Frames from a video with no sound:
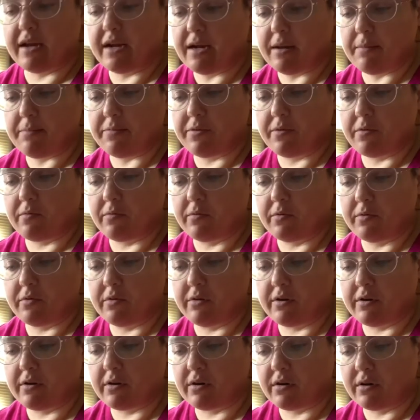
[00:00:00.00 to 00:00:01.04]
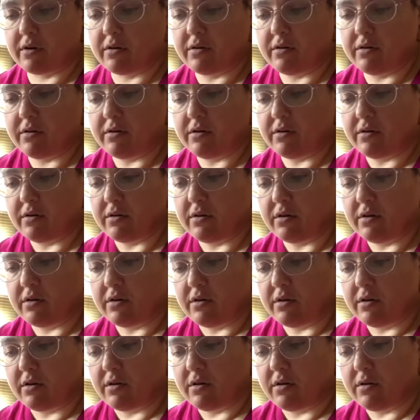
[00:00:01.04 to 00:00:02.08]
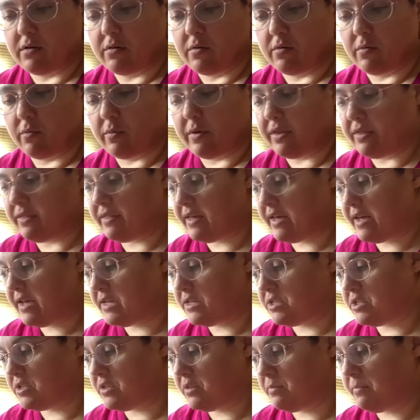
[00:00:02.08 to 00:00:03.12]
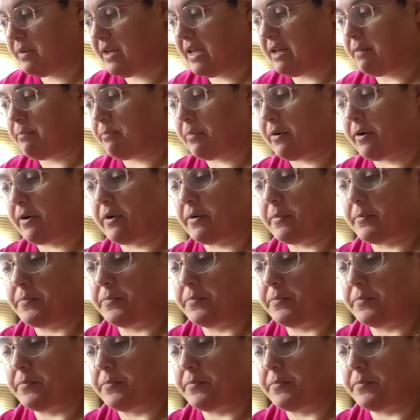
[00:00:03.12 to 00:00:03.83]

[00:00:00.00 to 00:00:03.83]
up the ruler with the edge of the paper